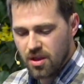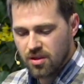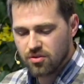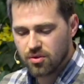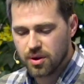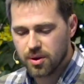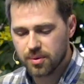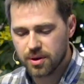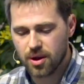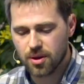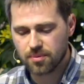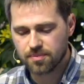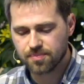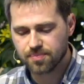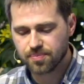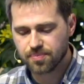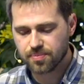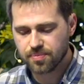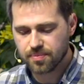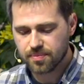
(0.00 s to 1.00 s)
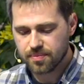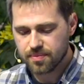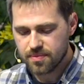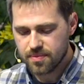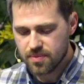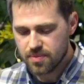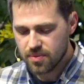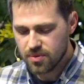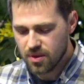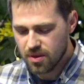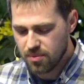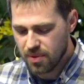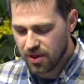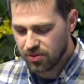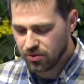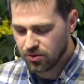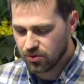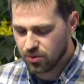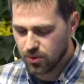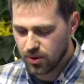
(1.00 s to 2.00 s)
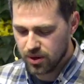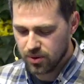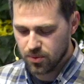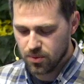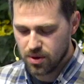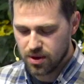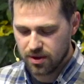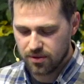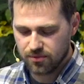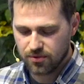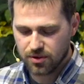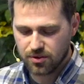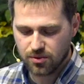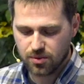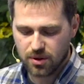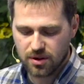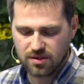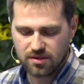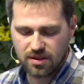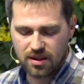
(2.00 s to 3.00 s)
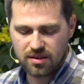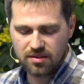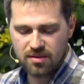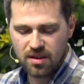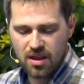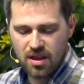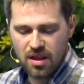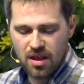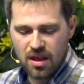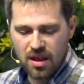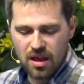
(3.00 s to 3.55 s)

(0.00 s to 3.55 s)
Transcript: So here we go. Matthew 21, verse 1 says,